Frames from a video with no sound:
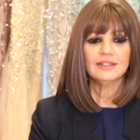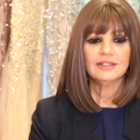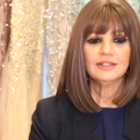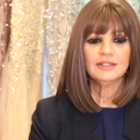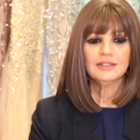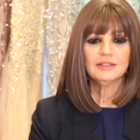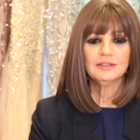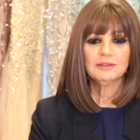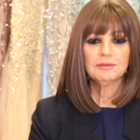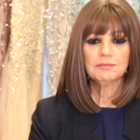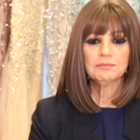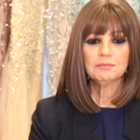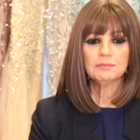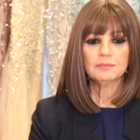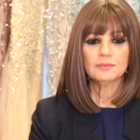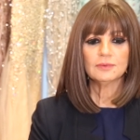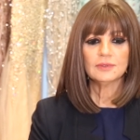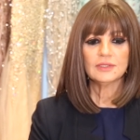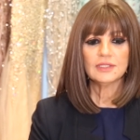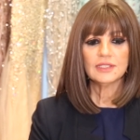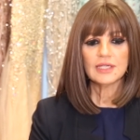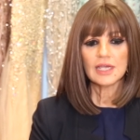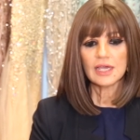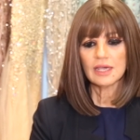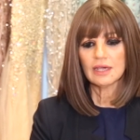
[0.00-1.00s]
uh,
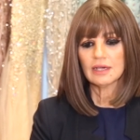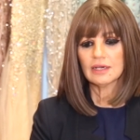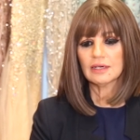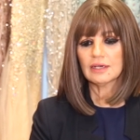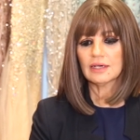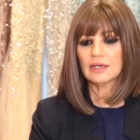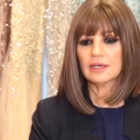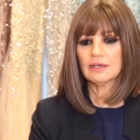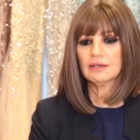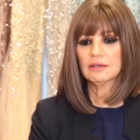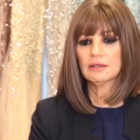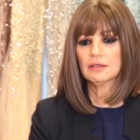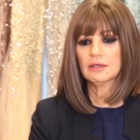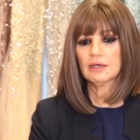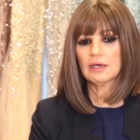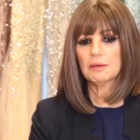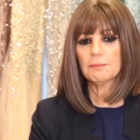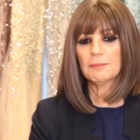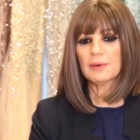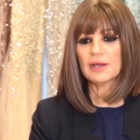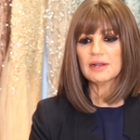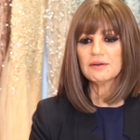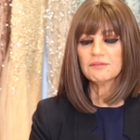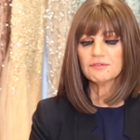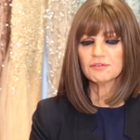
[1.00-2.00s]
yeah, uh,
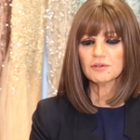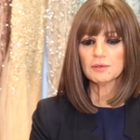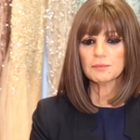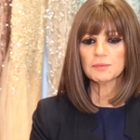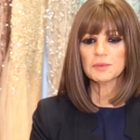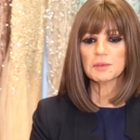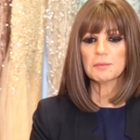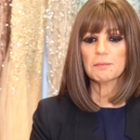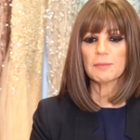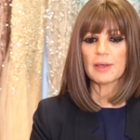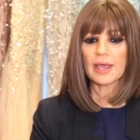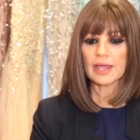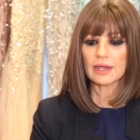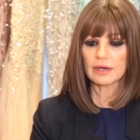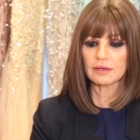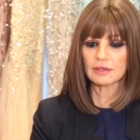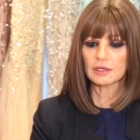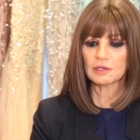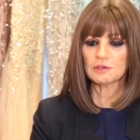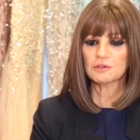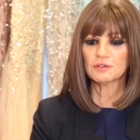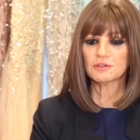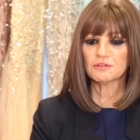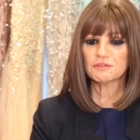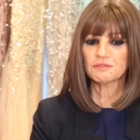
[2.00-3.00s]
apart from the
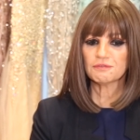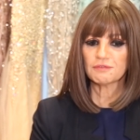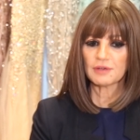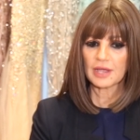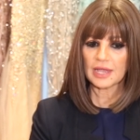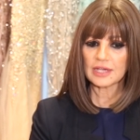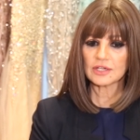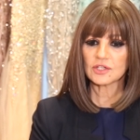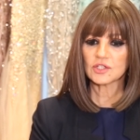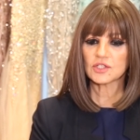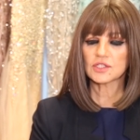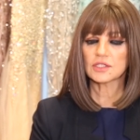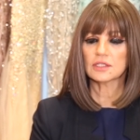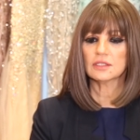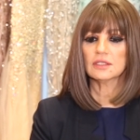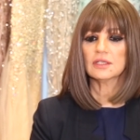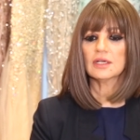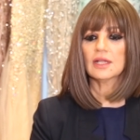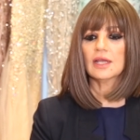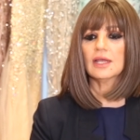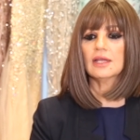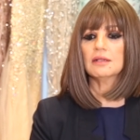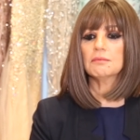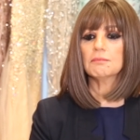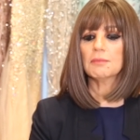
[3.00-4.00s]
background of
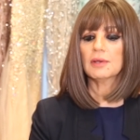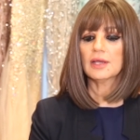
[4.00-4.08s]
fashion and